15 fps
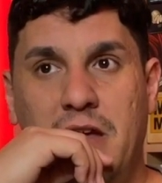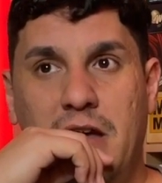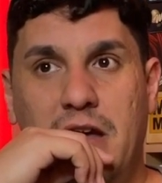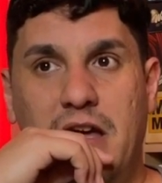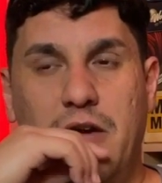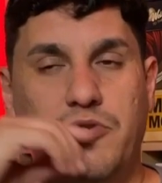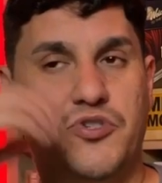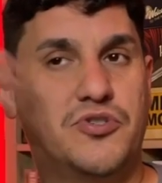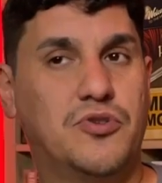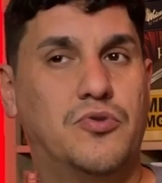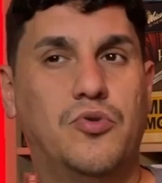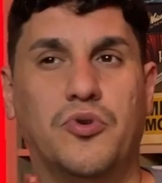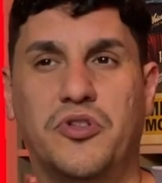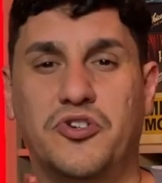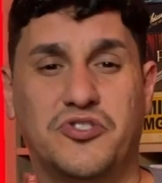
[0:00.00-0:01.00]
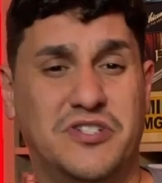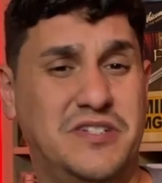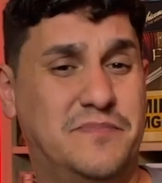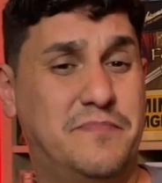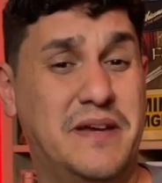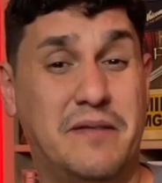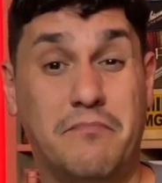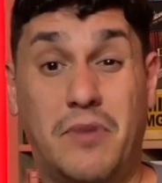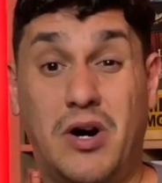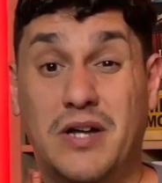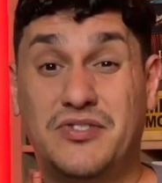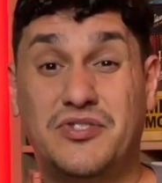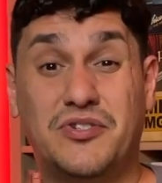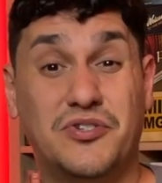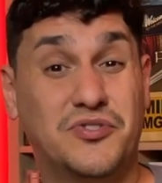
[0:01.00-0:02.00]
it was so cool. There's these big
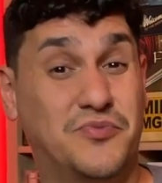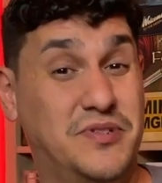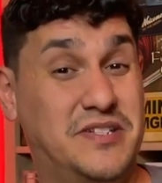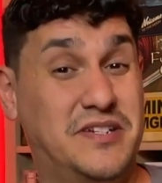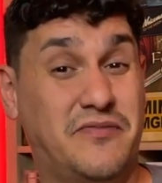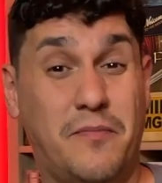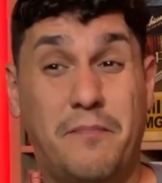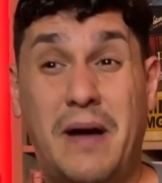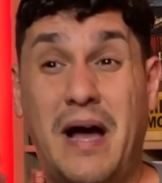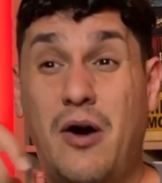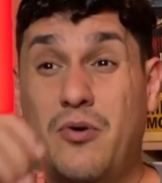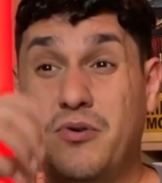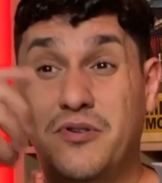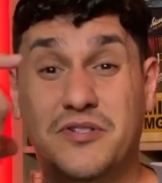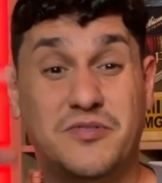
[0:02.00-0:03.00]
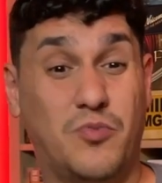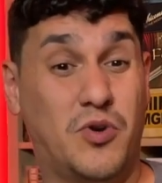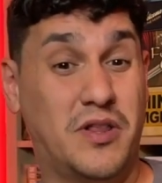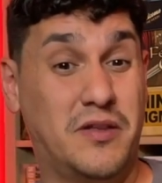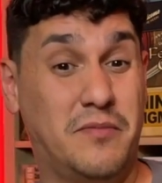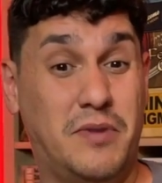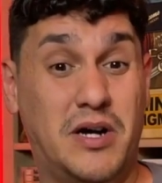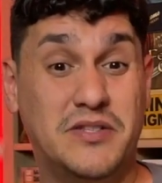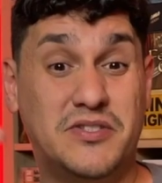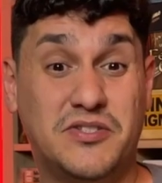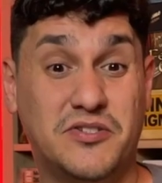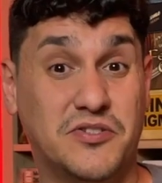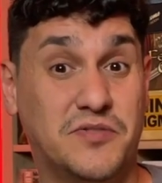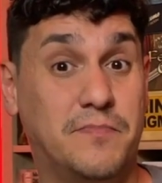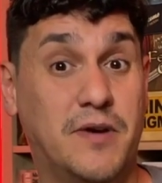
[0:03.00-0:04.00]
monsters with different powers. One of the
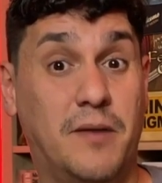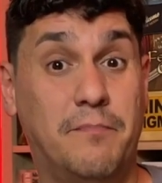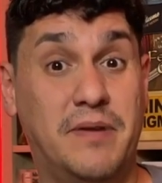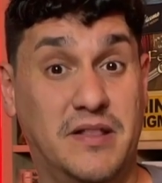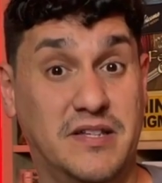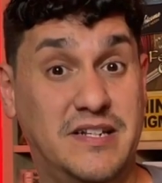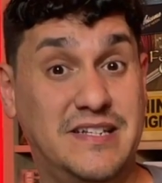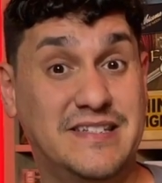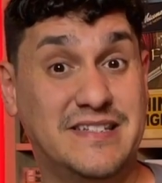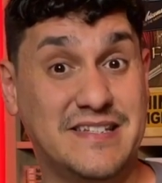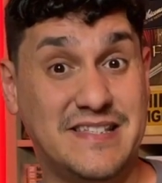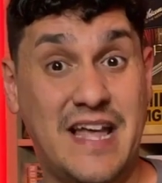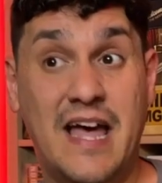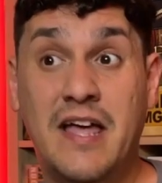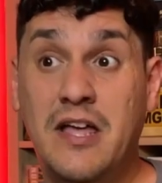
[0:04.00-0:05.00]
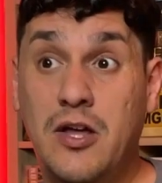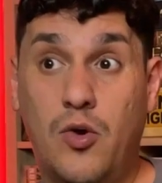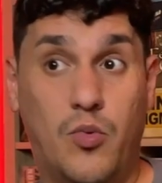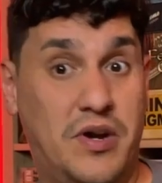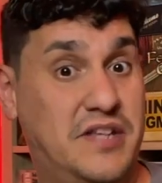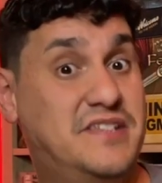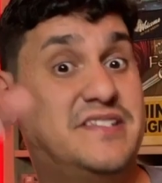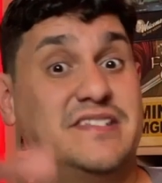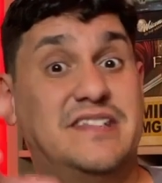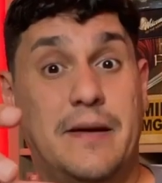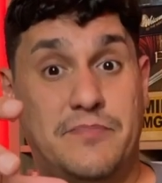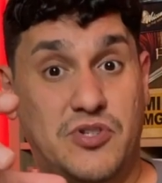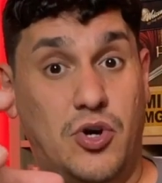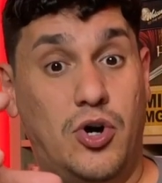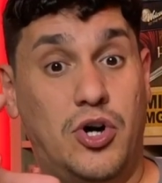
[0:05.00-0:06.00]
monsters' abilities is that when it
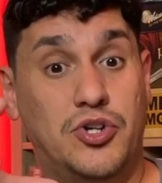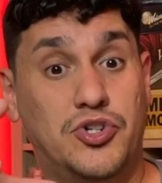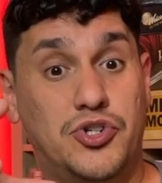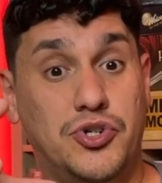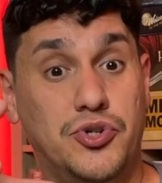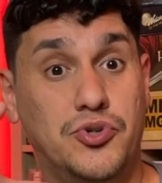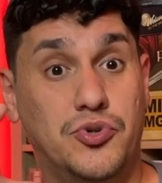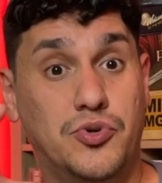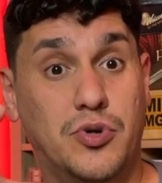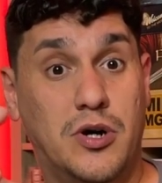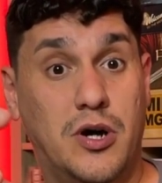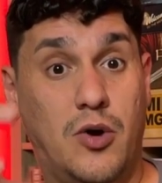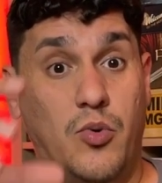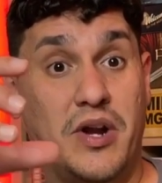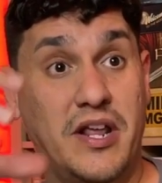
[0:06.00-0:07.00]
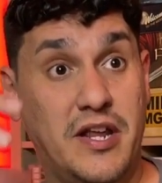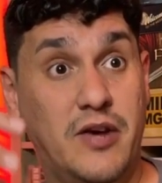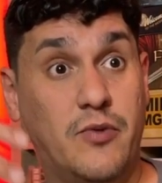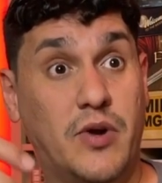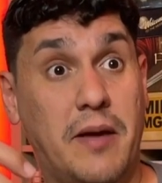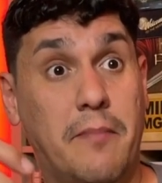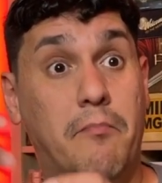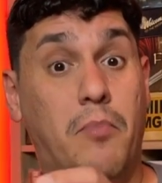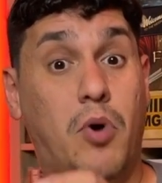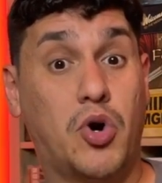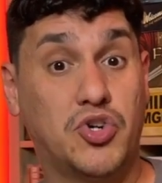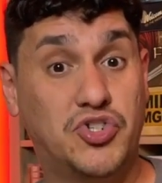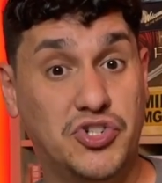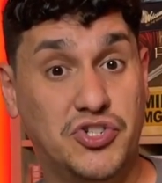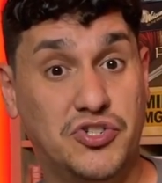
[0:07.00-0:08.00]
steps onto, when it
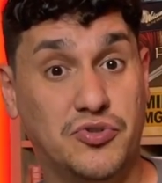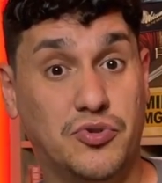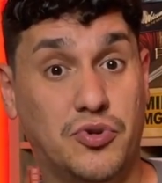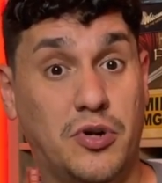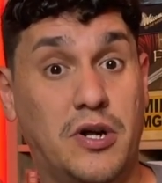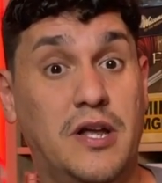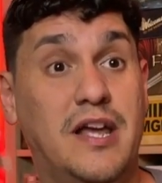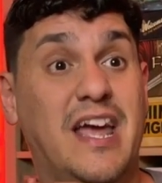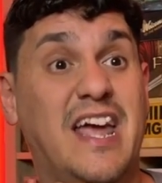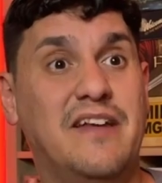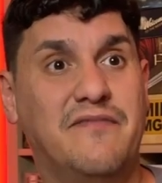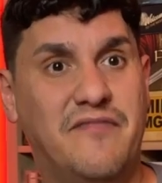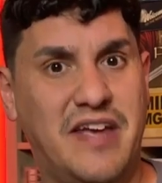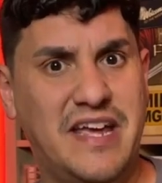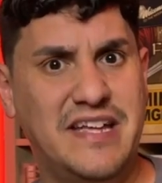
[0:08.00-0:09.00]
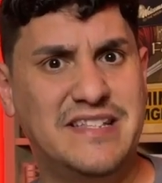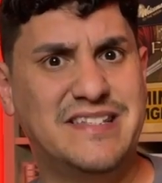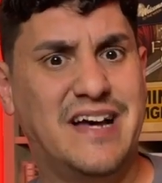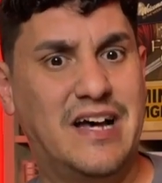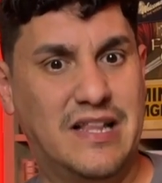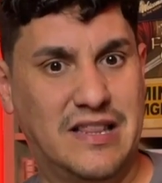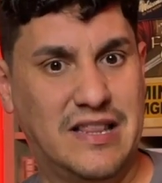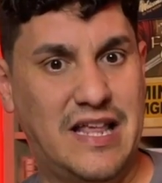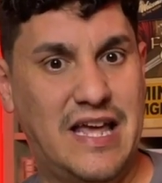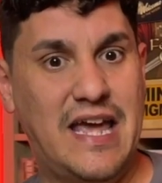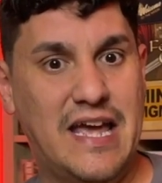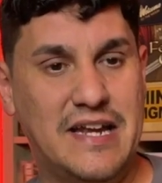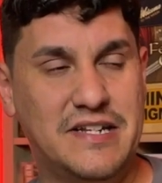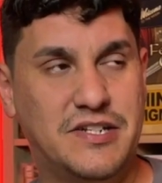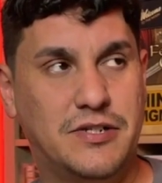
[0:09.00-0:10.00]
marches or invades a
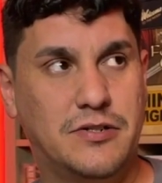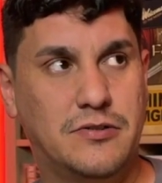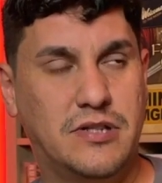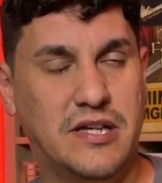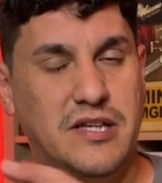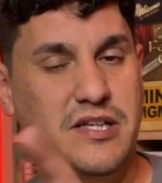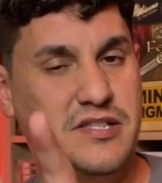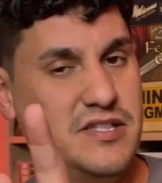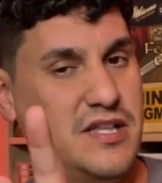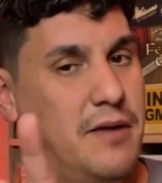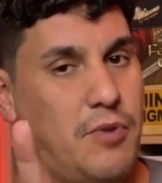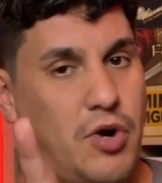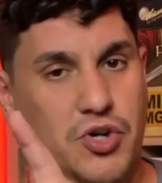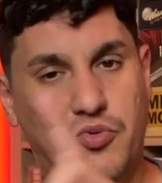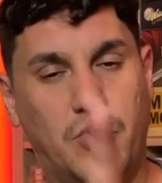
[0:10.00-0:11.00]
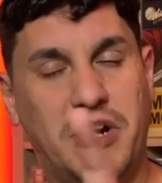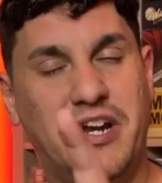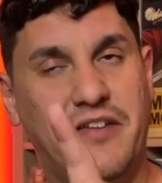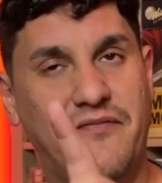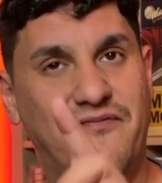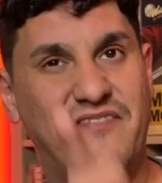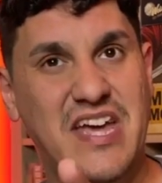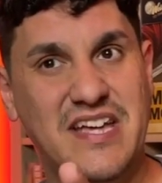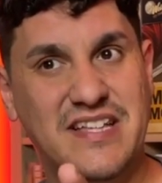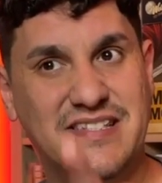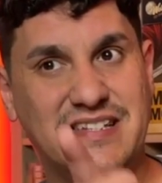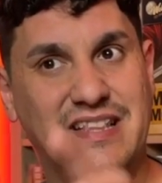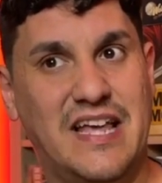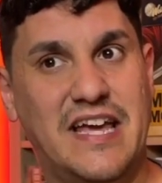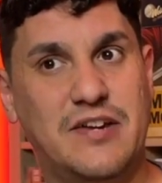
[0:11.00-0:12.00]
land, that it's not march, when it invades a
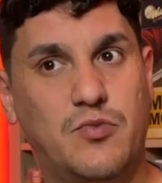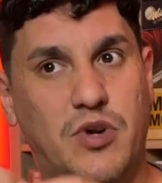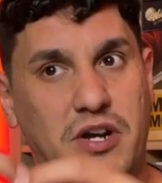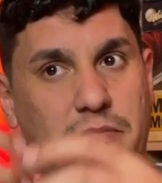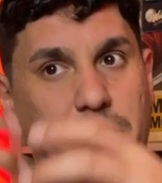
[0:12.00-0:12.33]
land. When